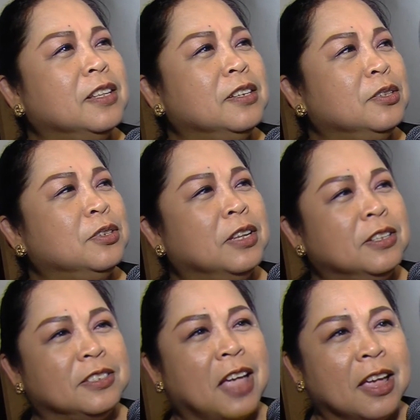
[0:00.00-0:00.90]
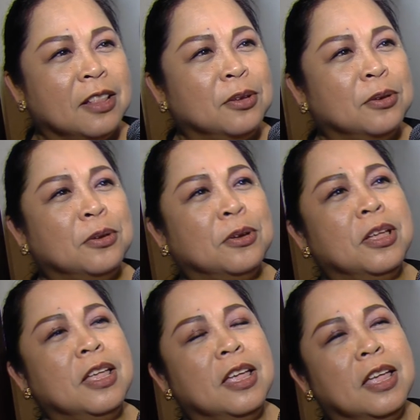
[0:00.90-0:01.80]
the, you know the stylo
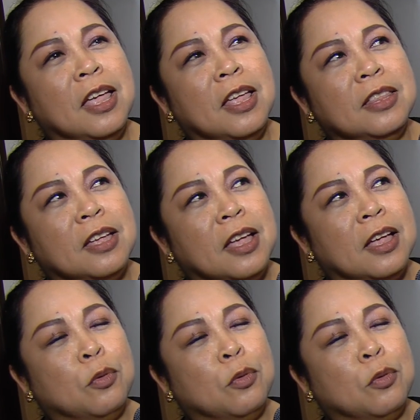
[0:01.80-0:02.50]
and uh,